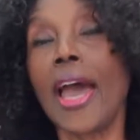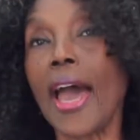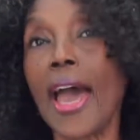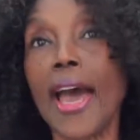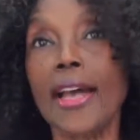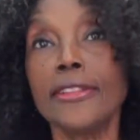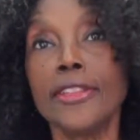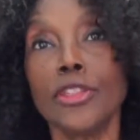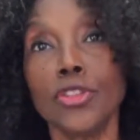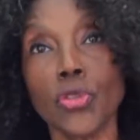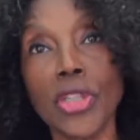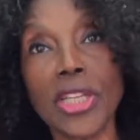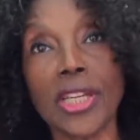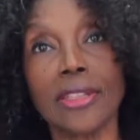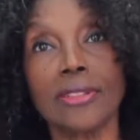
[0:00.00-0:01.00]
and
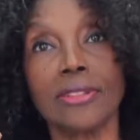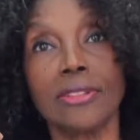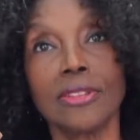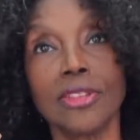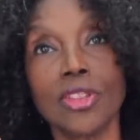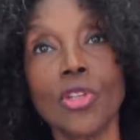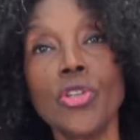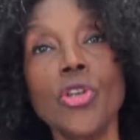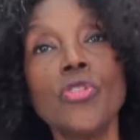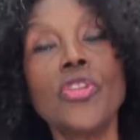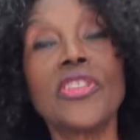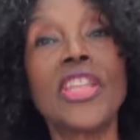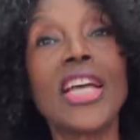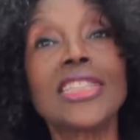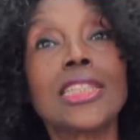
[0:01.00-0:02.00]
drink it. Oh. So
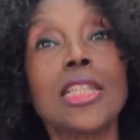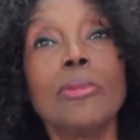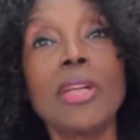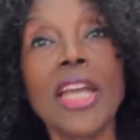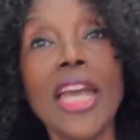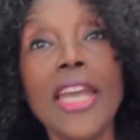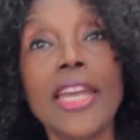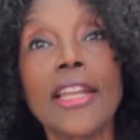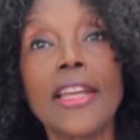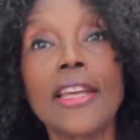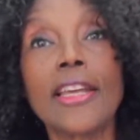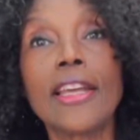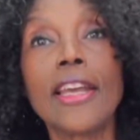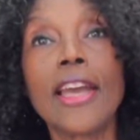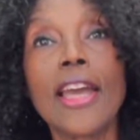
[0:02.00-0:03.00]
that's lemonade.
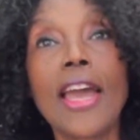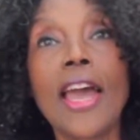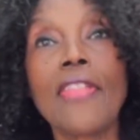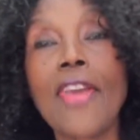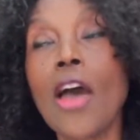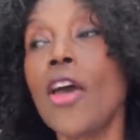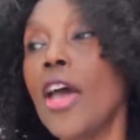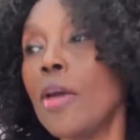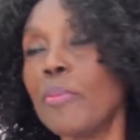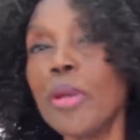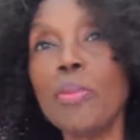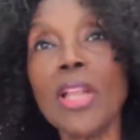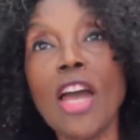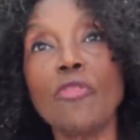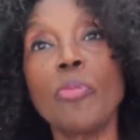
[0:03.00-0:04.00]
Okay, and cool.
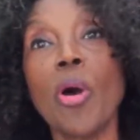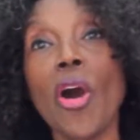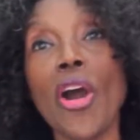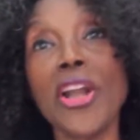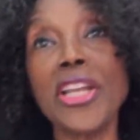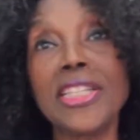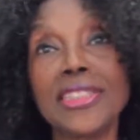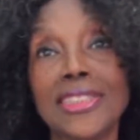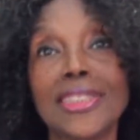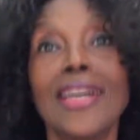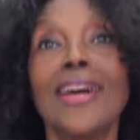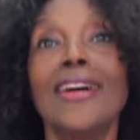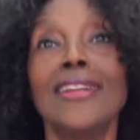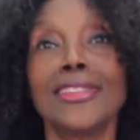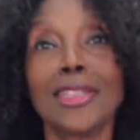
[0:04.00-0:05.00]
People have parties
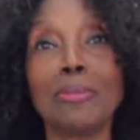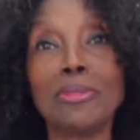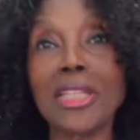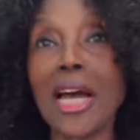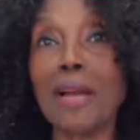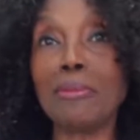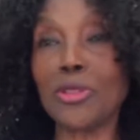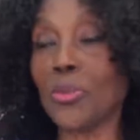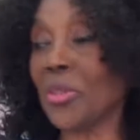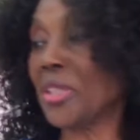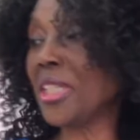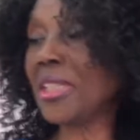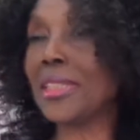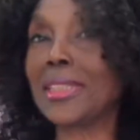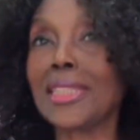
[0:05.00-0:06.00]
sometimes with
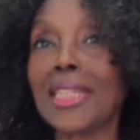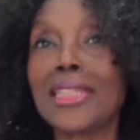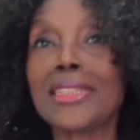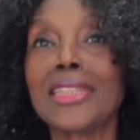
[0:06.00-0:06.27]
these things.